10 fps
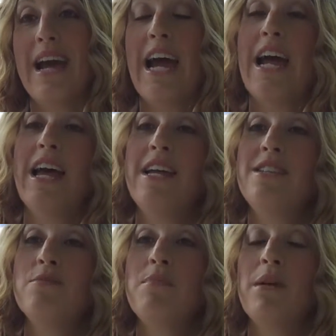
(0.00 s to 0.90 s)

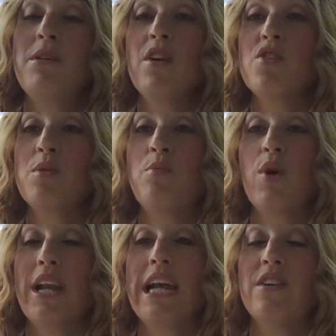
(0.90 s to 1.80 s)
and maybe also
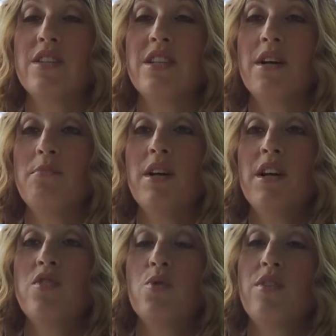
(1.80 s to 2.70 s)
pointing out to them
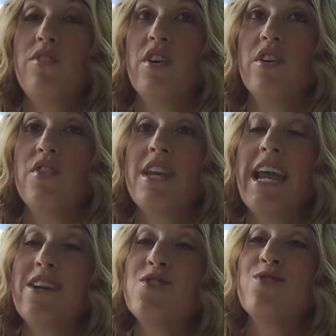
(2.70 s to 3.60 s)
sort of the
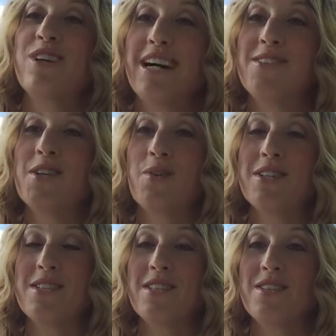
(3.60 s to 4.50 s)
natural
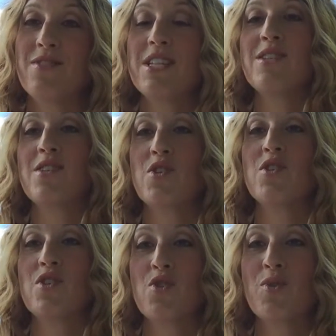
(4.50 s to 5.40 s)
consequences of the
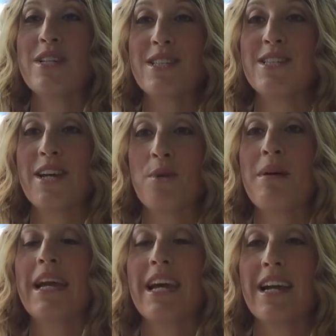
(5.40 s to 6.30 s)
decisions and choices they are
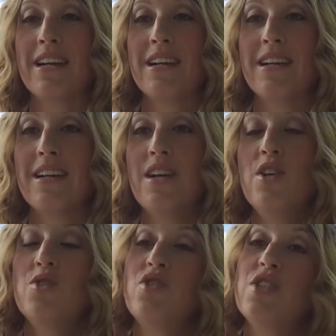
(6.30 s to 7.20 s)
making.
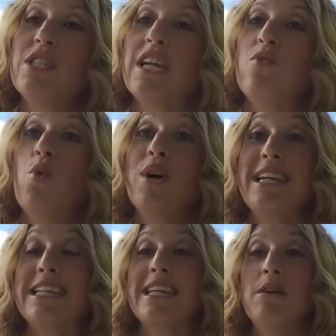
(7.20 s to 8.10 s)
So just to give one
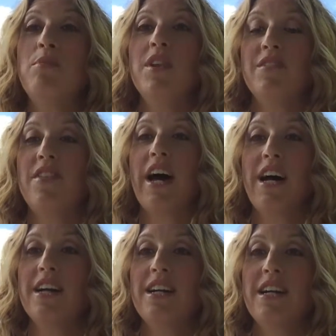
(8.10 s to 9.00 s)
example of
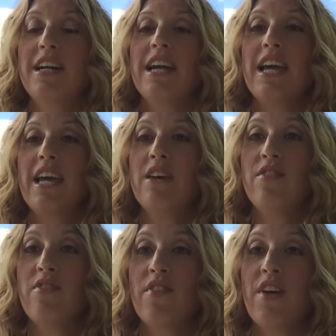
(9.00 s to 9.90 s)
that, if
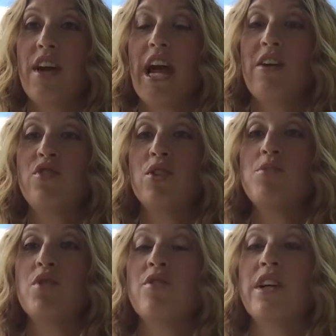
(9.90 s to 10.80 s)
after
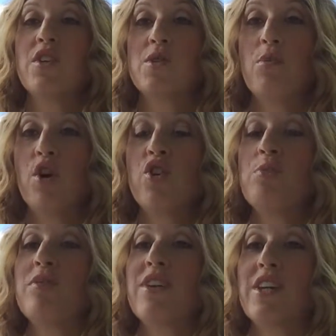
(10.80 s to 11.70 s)
observing a small
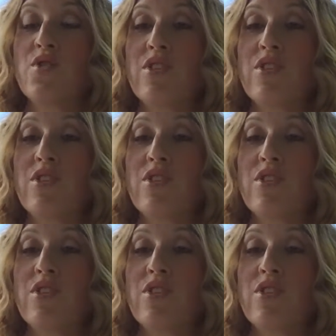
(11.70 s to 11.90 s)
group of kids